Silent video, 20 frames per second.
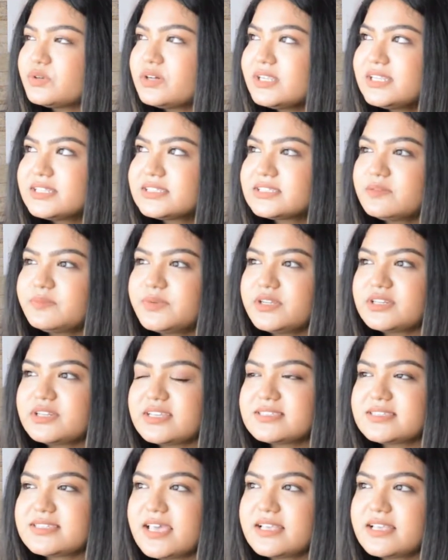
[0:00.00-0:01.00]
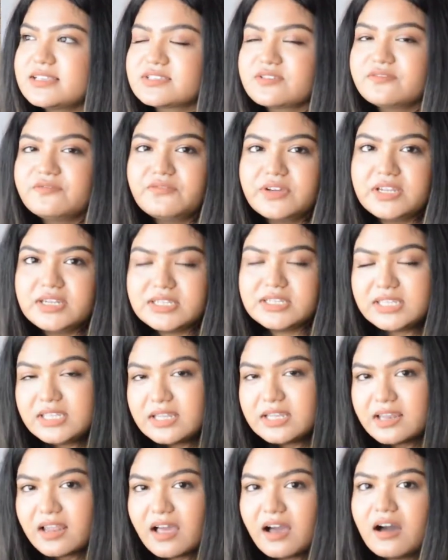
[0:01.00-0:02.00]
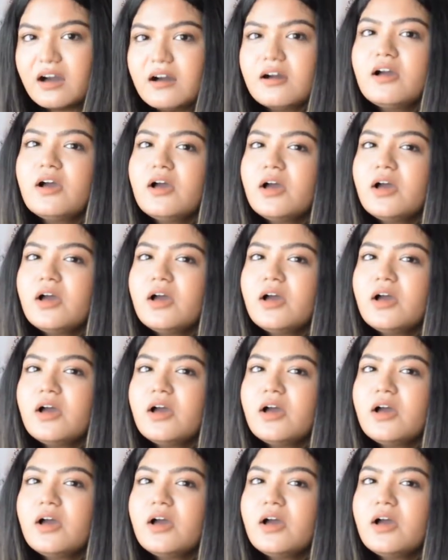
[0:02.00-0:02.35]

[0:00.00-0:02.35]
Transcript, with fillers: a little bit sense of vanilla,